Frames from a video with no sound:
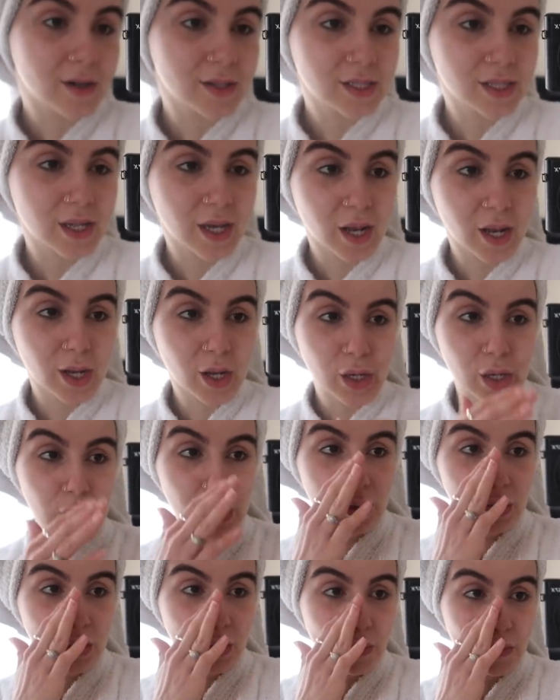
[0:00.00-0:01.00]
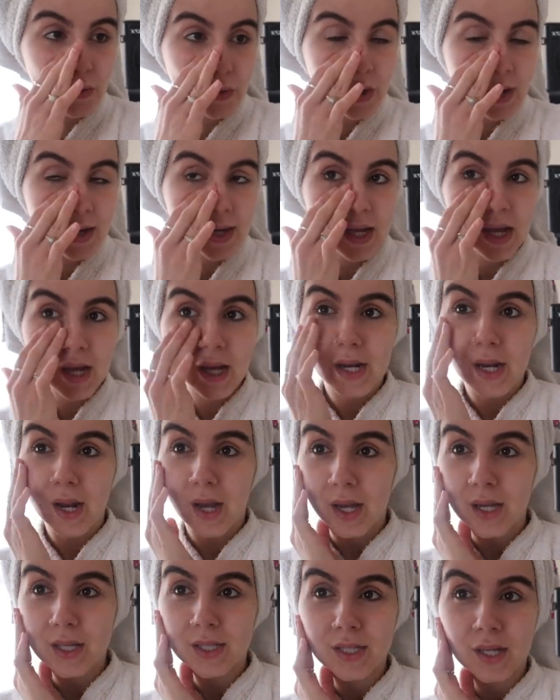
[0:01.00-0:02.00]
our skin look really
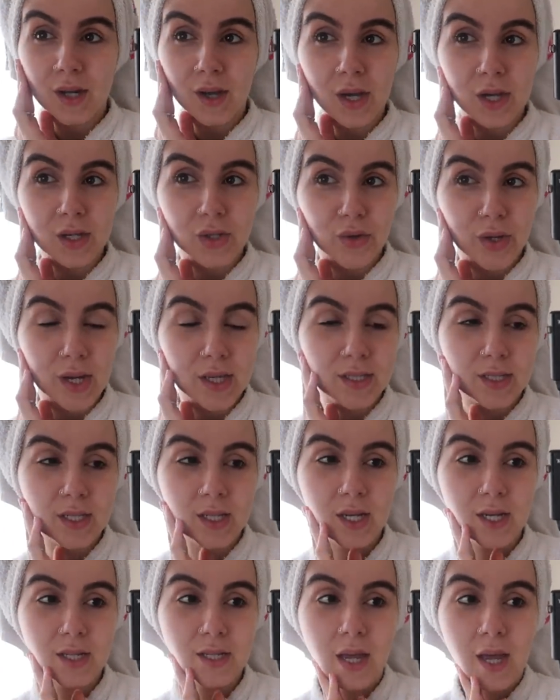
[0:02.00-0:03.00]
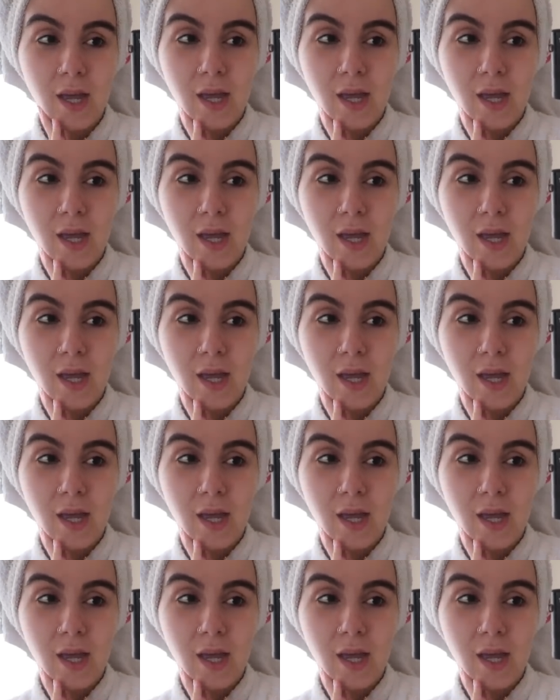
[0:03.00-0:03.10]
nice and hydrated.